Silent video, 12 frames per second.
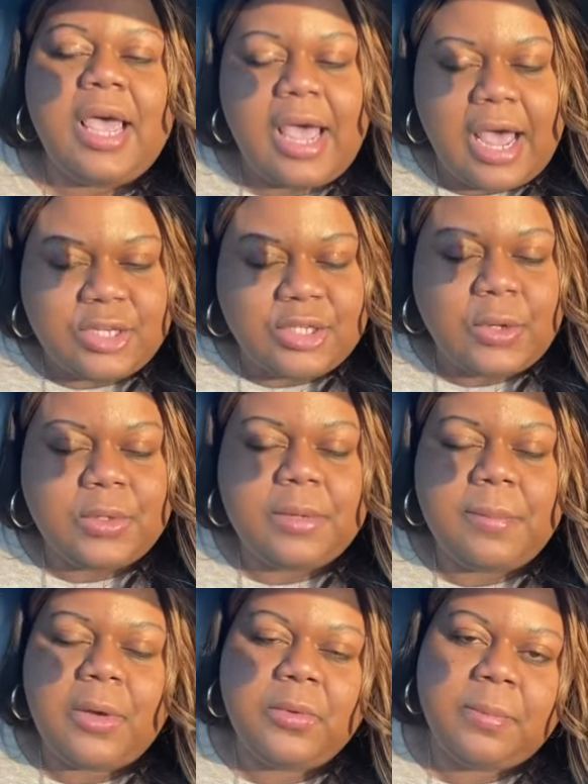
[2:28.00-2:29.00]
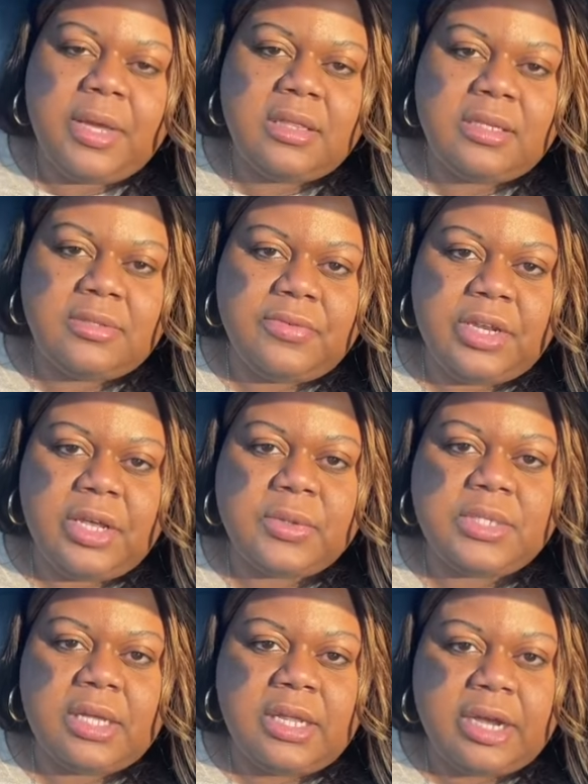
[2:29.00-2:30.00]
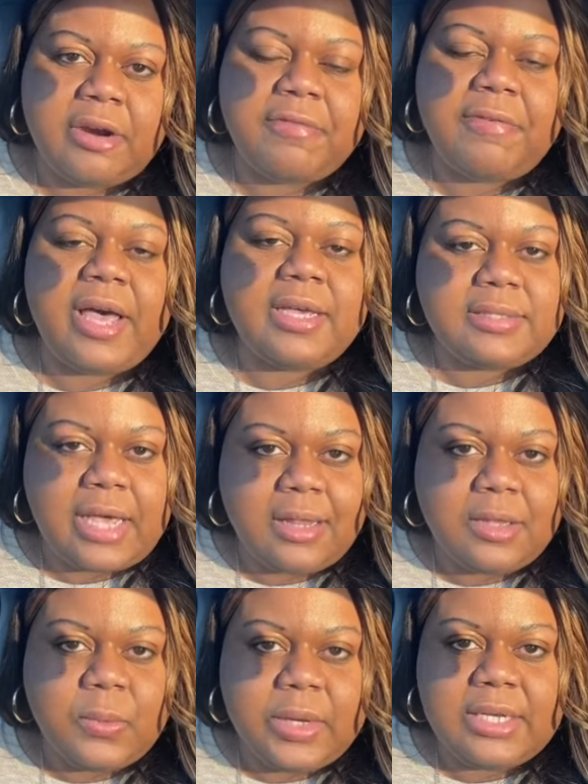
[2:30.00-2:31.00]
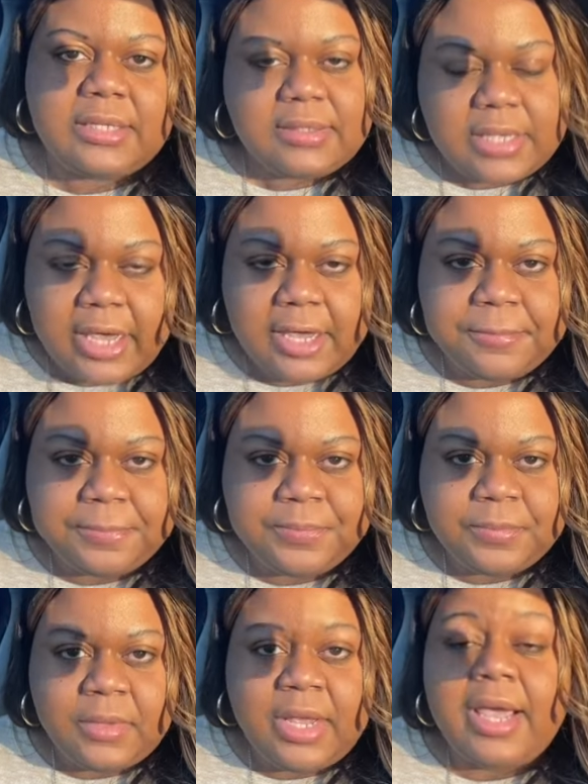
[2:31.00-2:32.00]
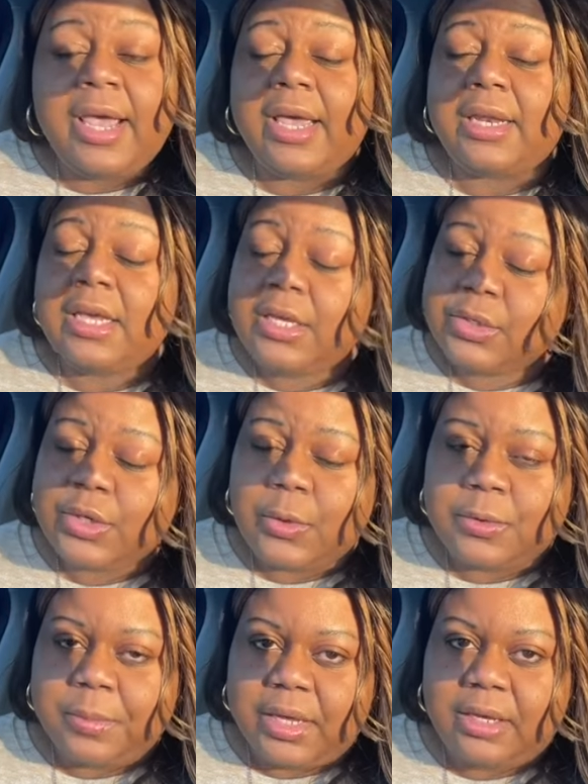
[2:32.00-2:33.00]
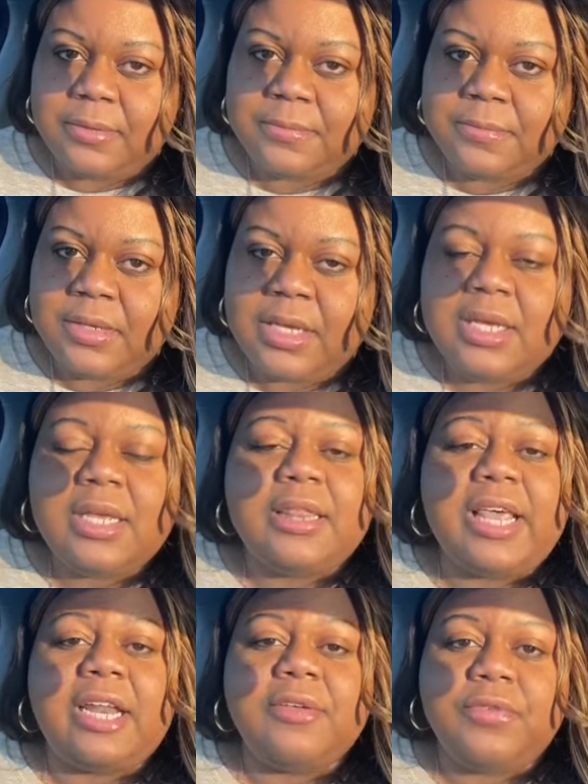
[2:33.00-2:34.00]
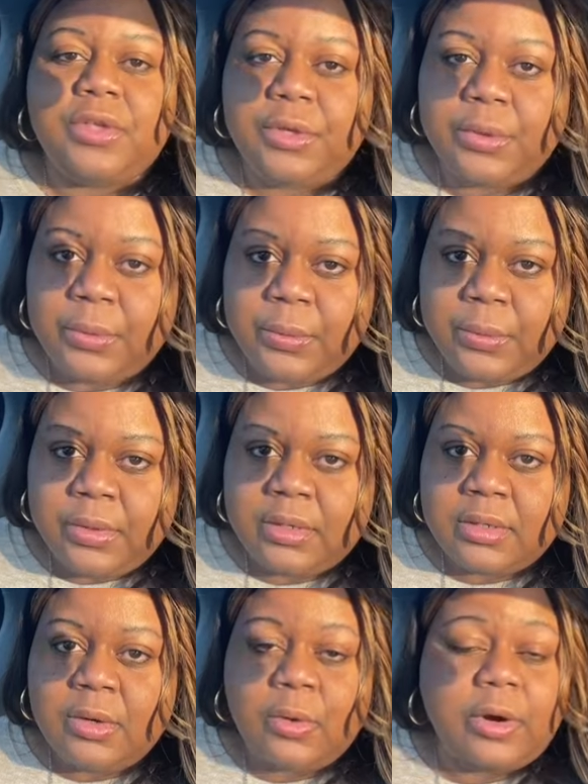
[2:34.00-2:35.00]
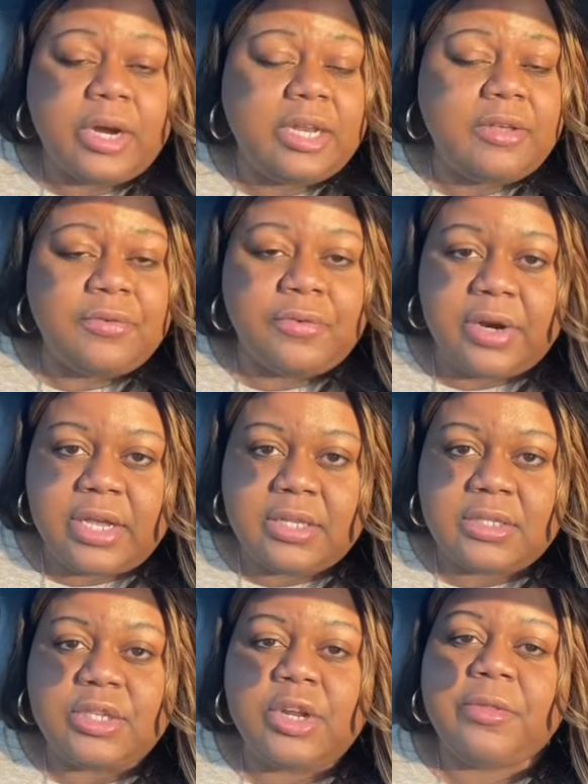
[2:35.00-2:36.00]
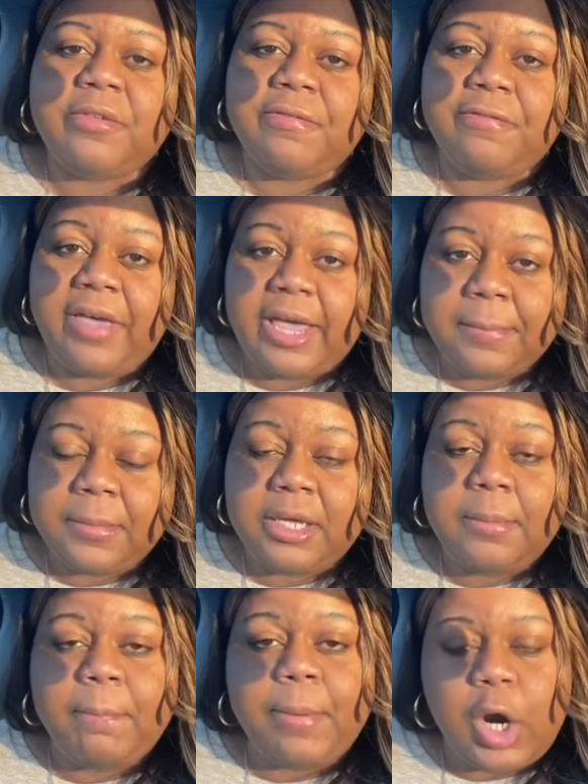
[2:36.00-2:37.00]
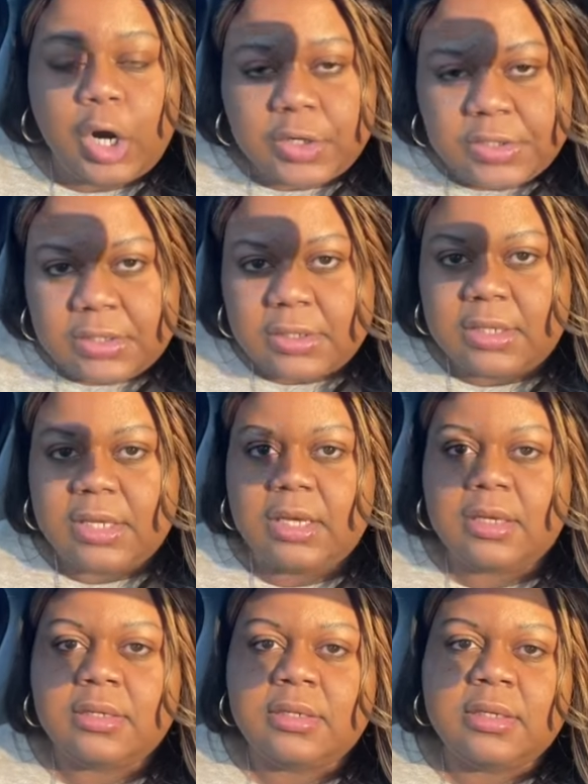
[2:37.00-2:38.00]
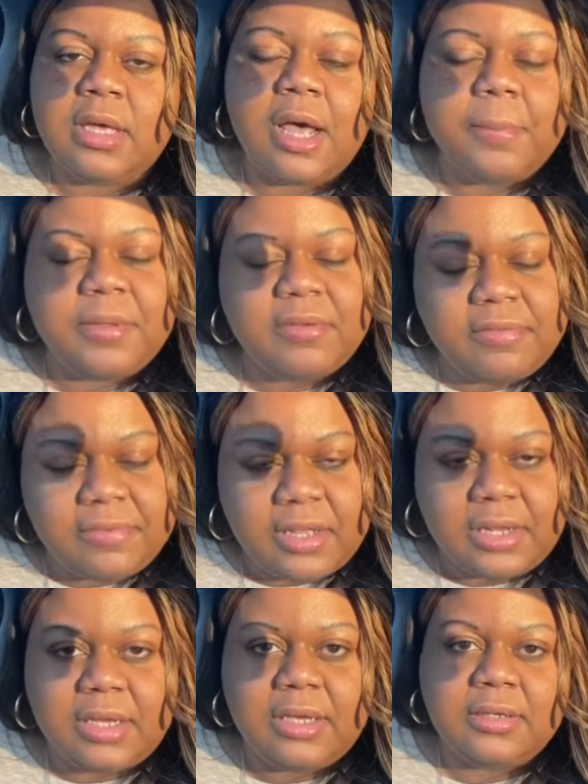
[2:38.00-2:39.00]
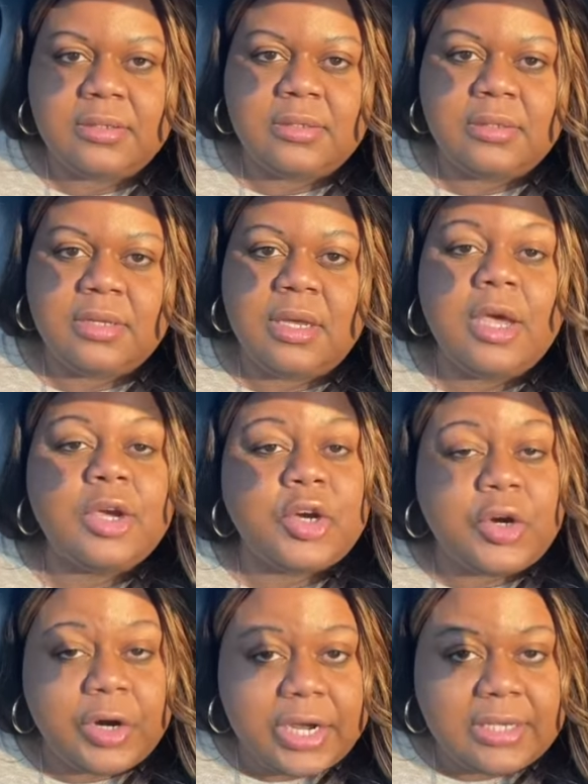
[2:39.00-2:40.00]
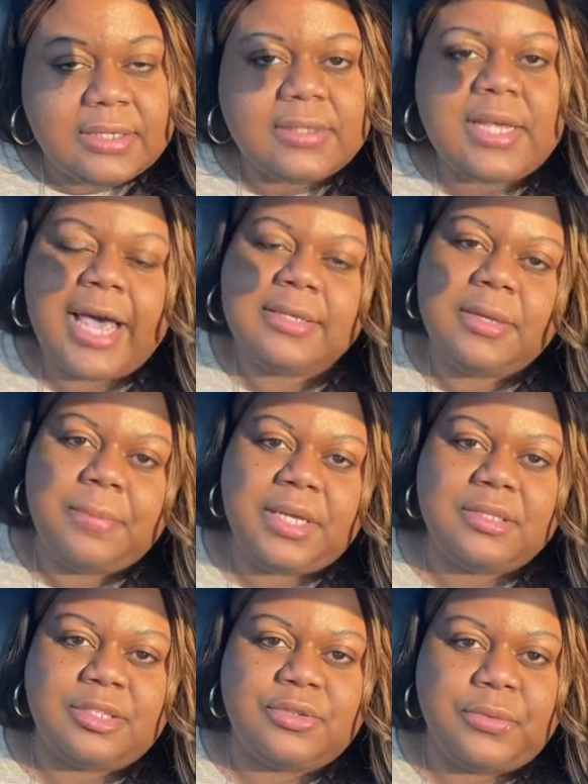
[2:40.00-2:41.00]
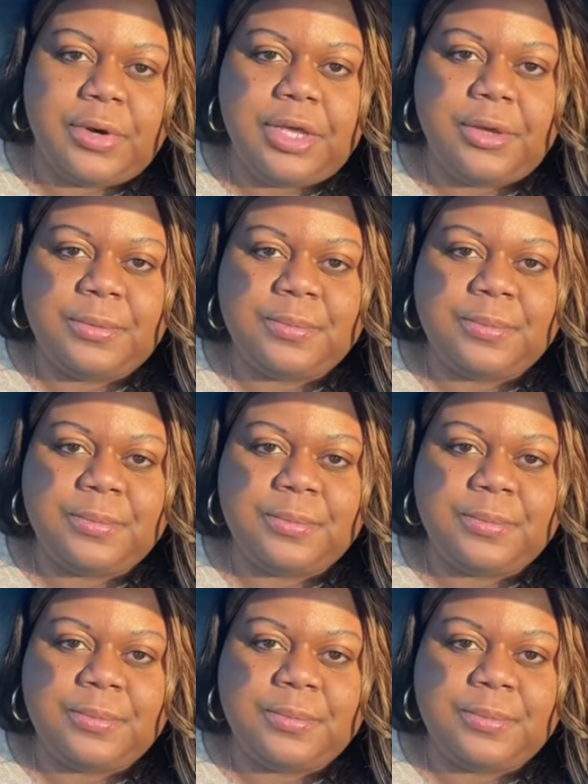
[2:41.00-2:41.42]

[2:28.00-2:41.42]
I told him I would make this video to clarify exactly what he said, and he told me that if you or any friends know the family personally up in Philly, Chris has a message for you.